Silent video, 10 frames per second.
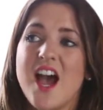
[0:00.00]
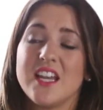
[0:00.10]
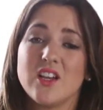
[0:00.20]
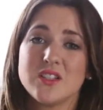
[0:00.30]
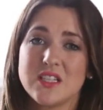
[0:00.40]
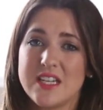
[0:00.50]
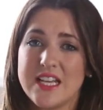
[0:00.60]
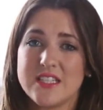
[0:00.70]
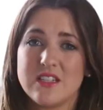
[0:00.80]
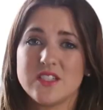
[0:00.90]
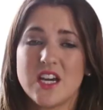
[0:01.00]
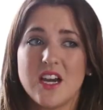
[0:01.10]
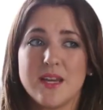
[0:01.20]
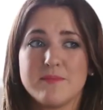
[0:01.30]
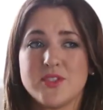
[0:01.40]
And he also allows you
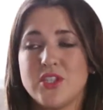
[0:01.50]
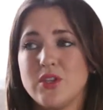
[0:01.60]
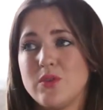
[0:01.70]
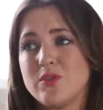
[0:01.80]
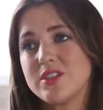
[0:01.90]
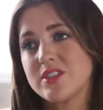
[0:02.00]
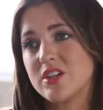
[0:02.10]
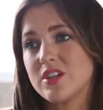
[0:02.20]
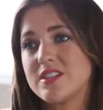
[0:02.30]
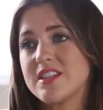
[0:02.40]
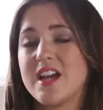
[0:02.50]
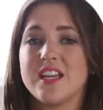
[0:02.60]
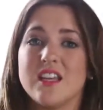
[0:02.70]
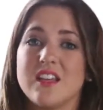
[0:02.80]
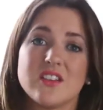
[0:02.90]
time to discuss
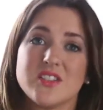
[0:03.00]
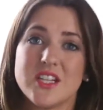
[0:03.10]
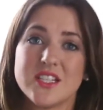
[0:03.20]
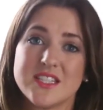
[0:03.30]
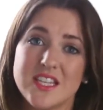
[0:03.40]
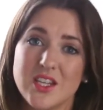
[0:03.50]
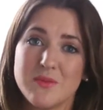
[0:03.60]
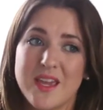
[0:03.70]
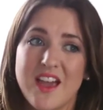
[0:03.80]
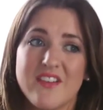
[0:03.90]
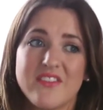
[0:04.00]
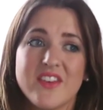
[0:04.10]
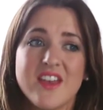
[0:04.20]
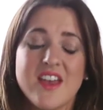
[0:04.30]
any concerns that you may have.